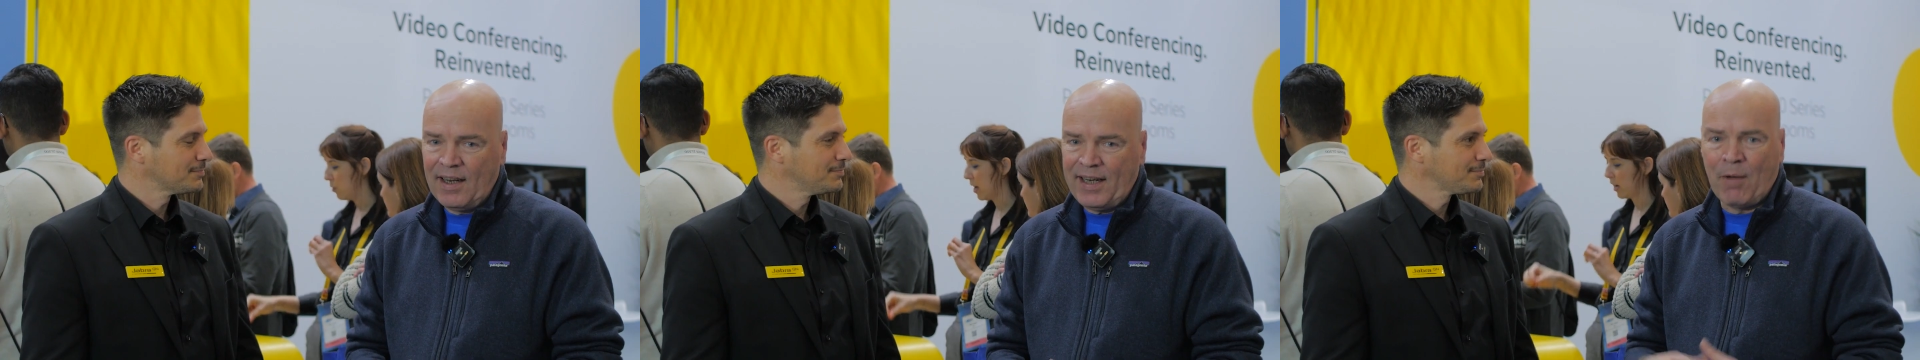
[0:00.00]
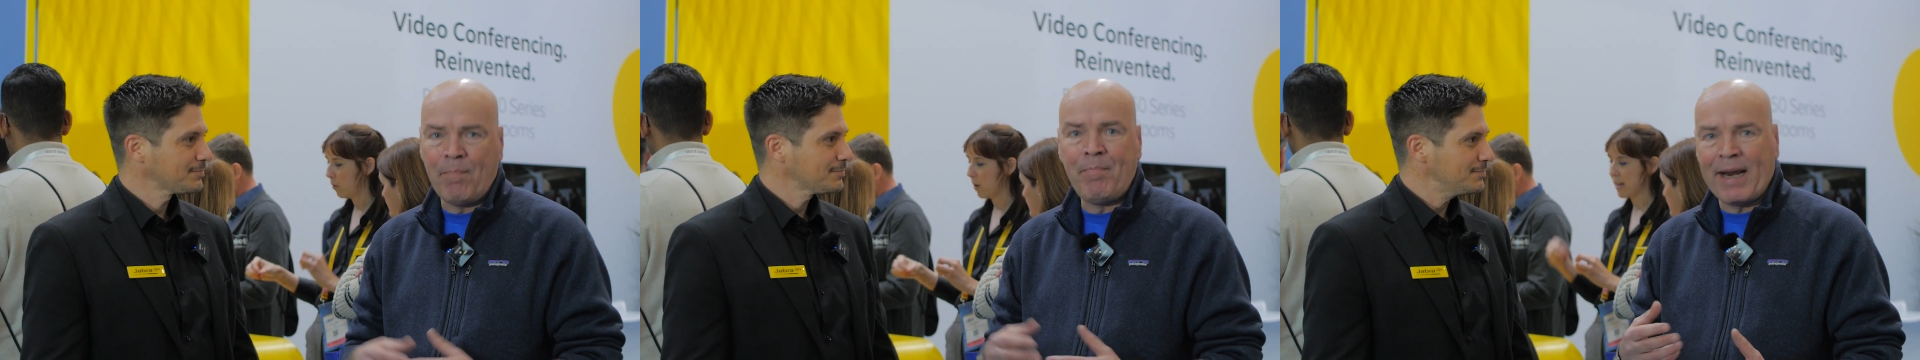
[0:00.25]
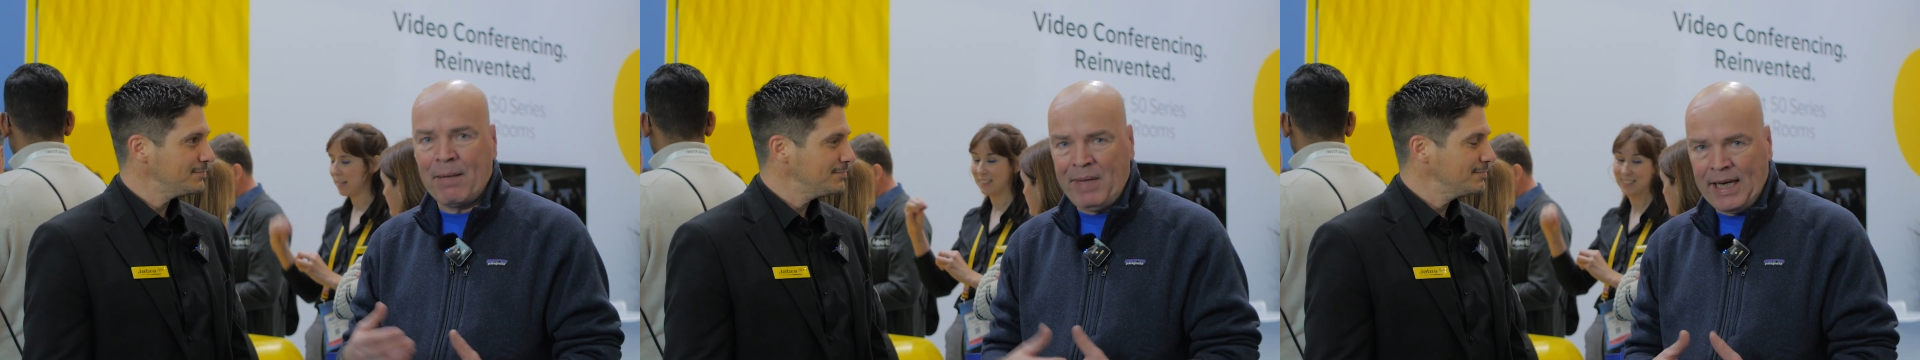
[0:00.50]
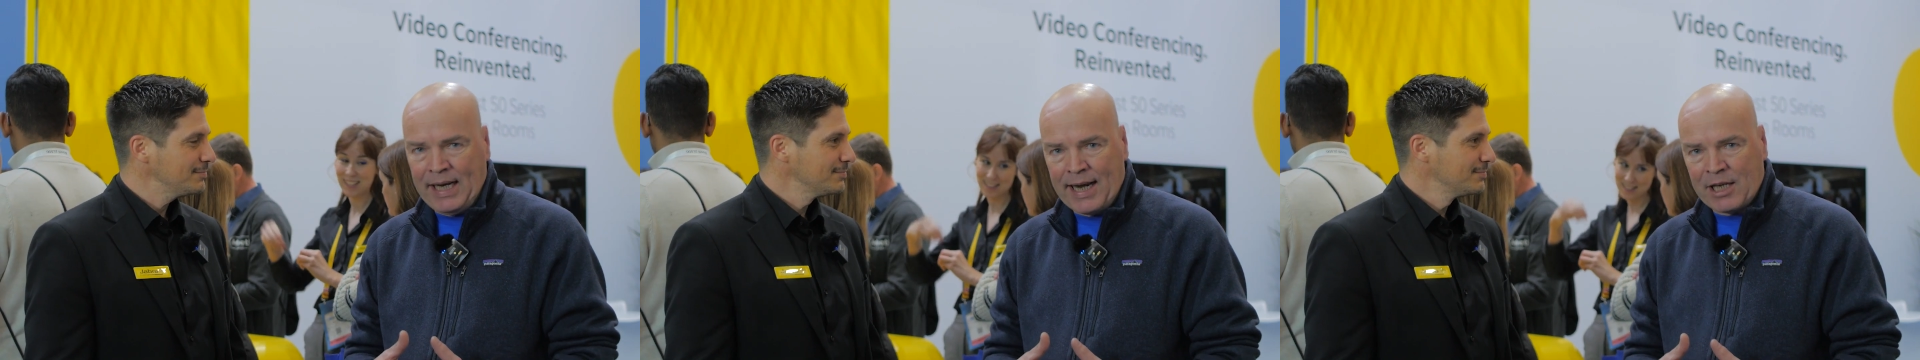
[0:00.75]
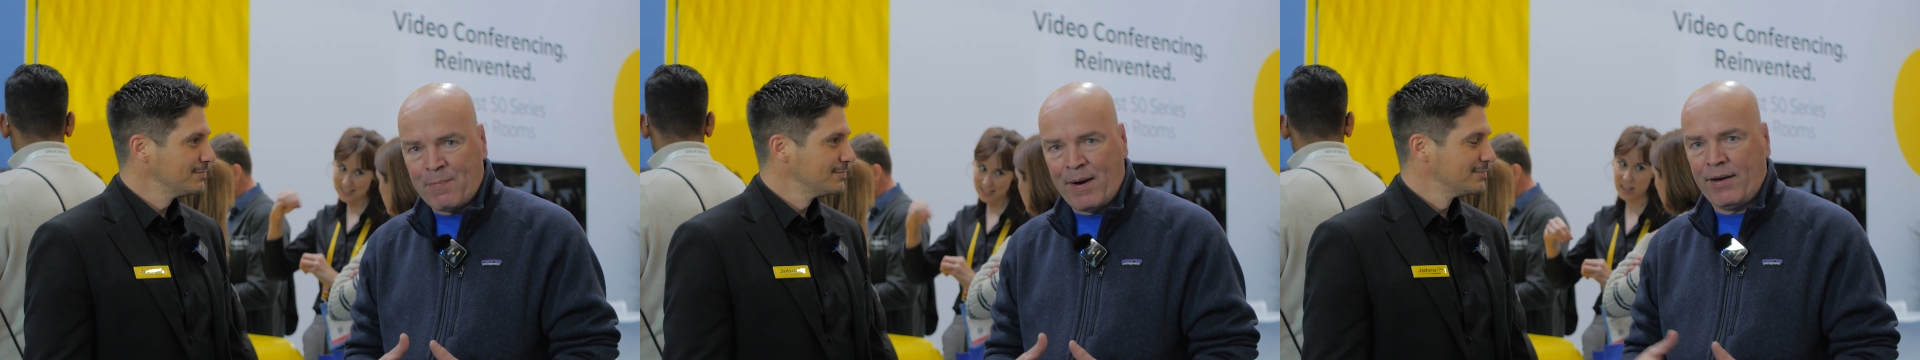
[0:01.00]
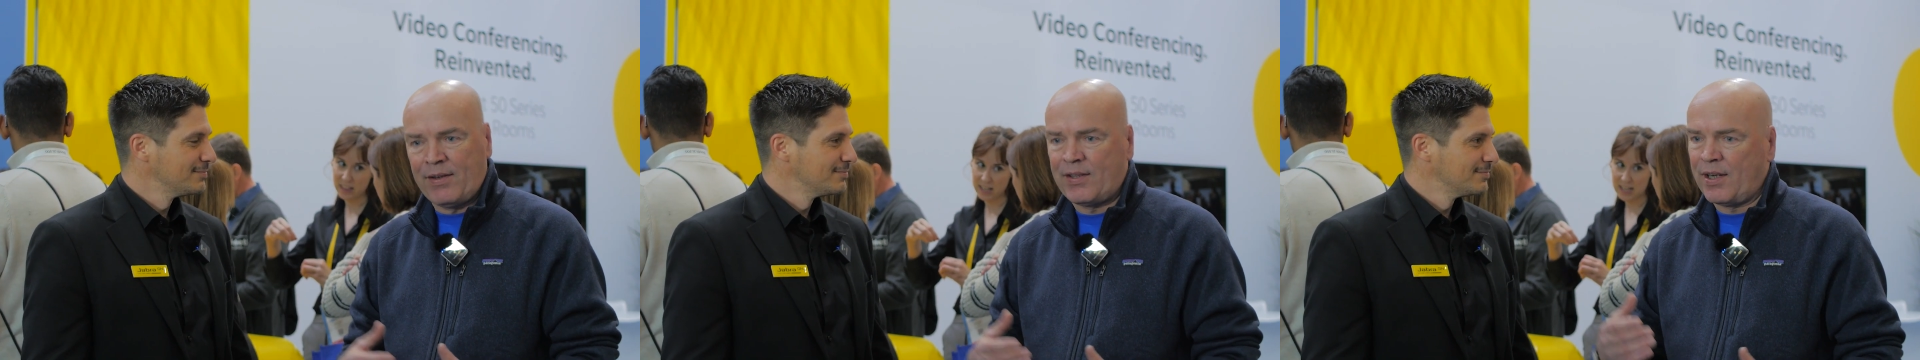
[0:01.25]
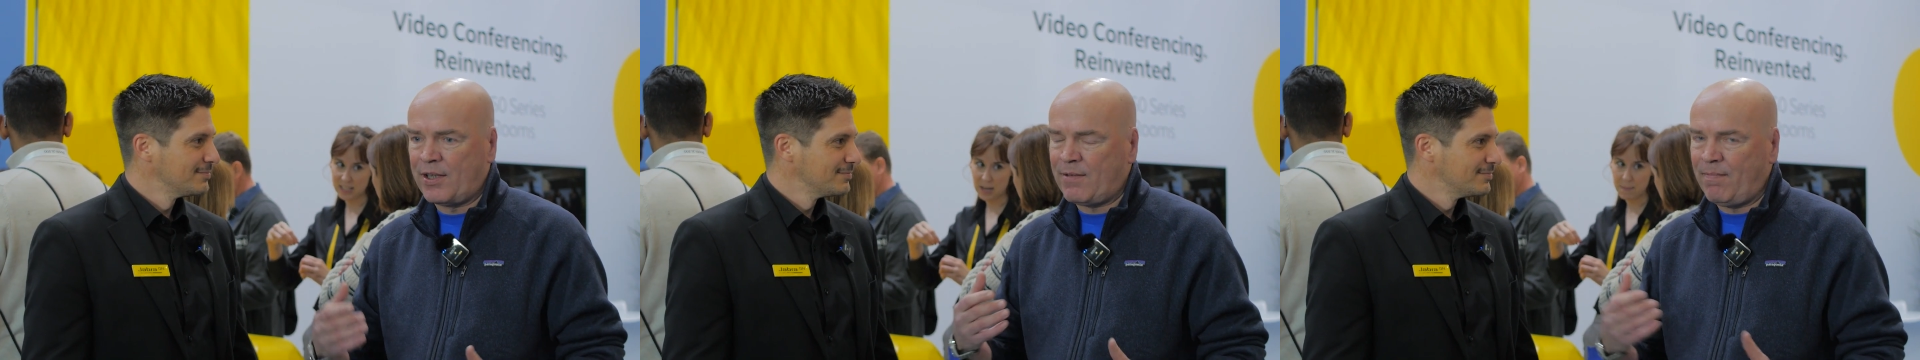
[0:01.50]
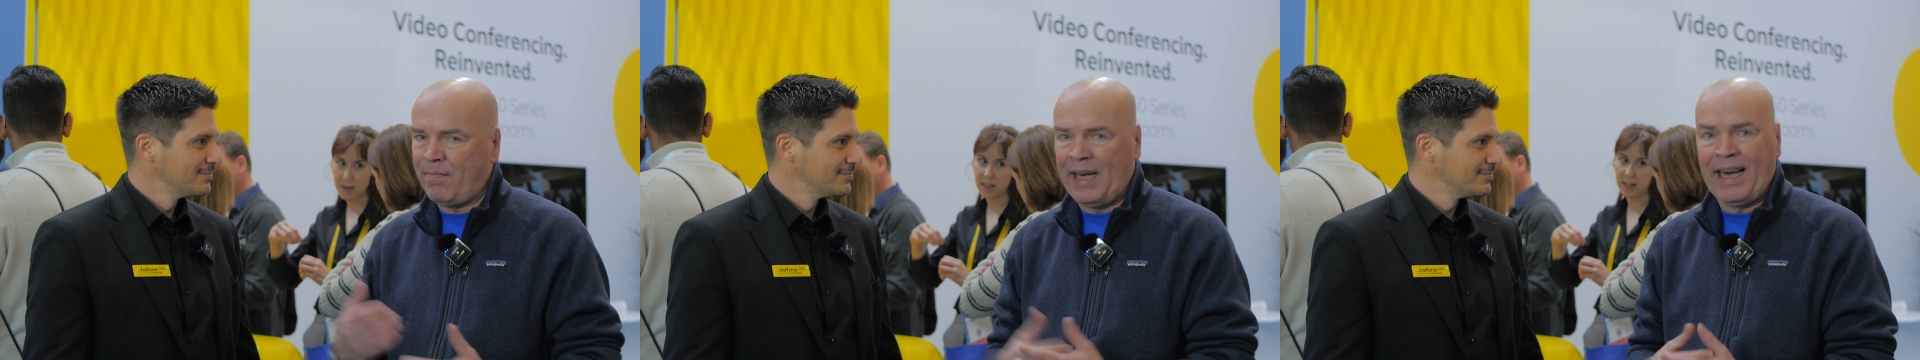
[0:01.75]
Speaker 1: you know, better meeting experiences,
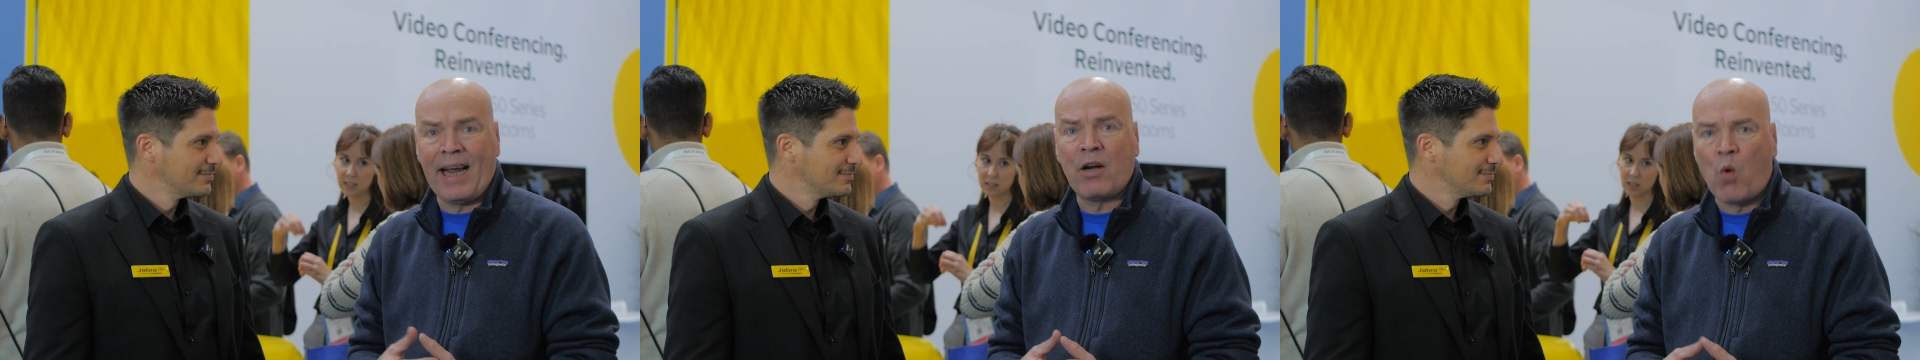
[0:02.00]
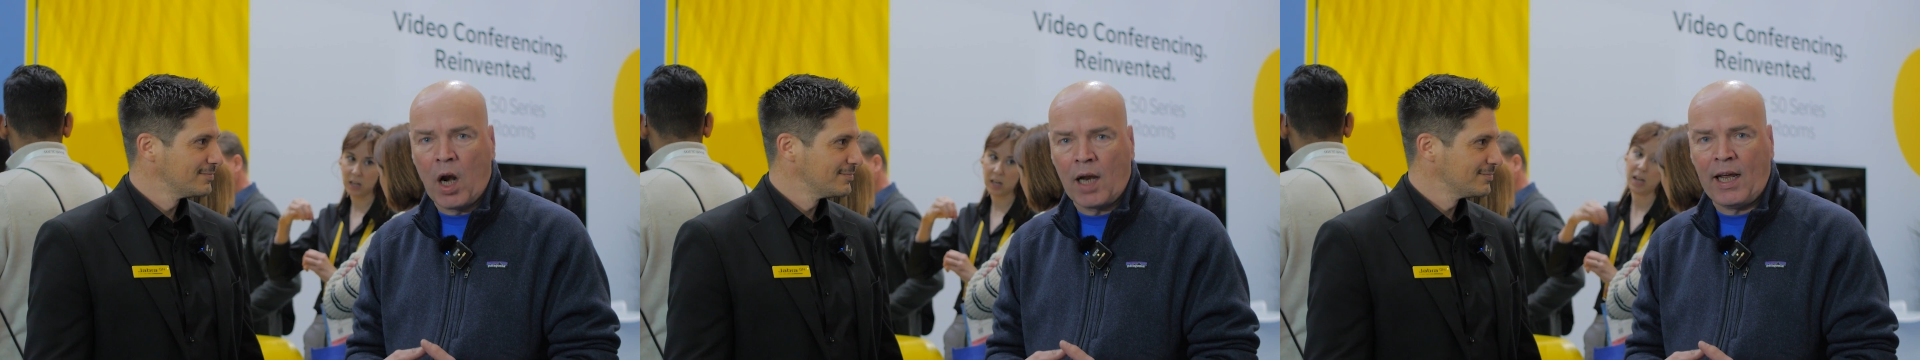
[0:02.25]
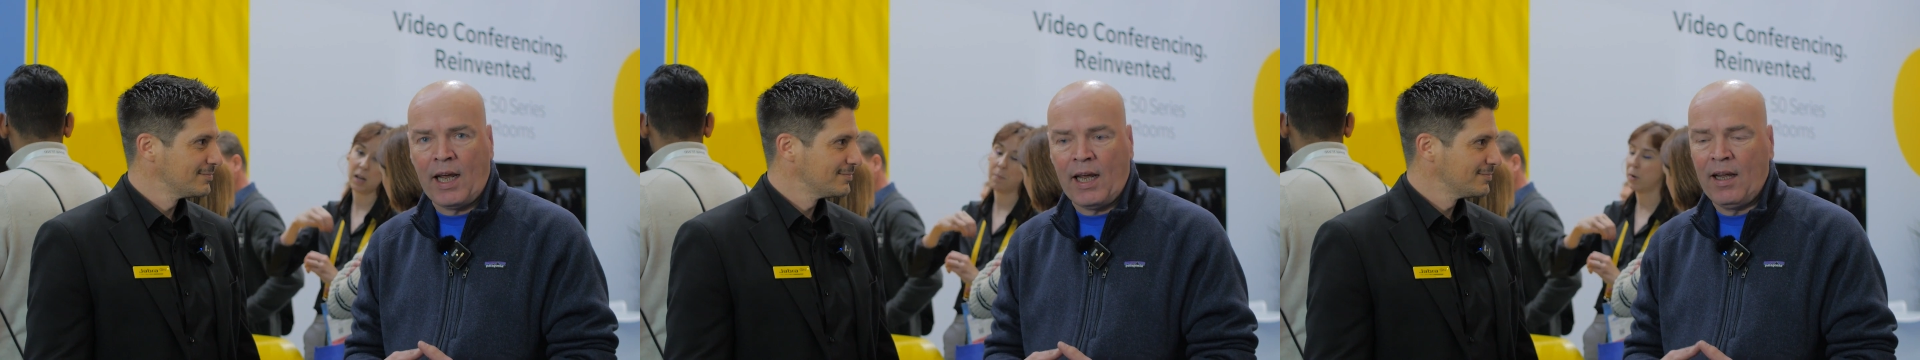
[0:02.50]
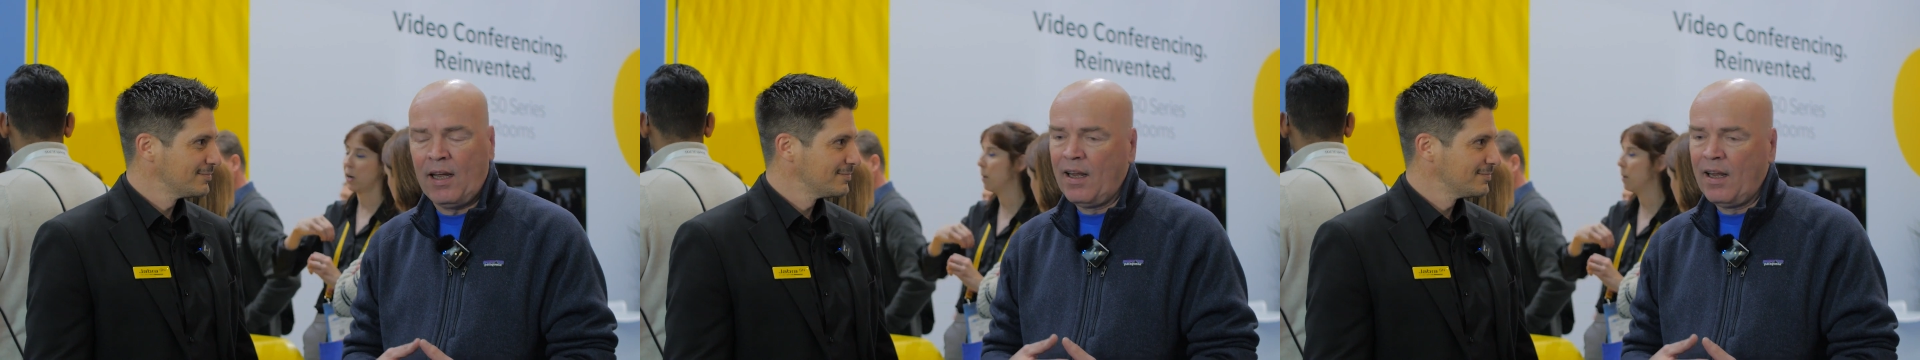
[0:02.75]
meeting equality,